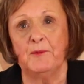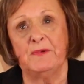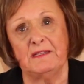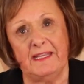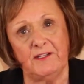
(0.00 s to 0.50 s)

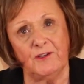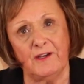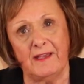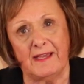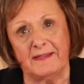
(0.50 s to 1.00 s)
But later
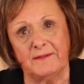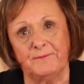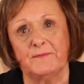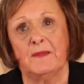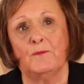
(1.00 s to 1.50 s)
on,
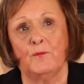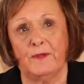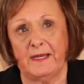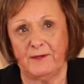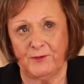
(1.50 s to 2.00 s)

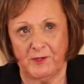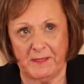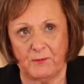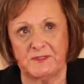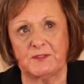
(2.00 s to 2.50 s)
when I heard
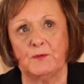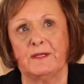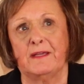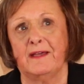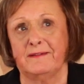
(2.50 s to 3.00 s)
about what's
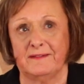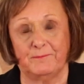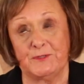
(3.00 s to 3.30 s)
going on,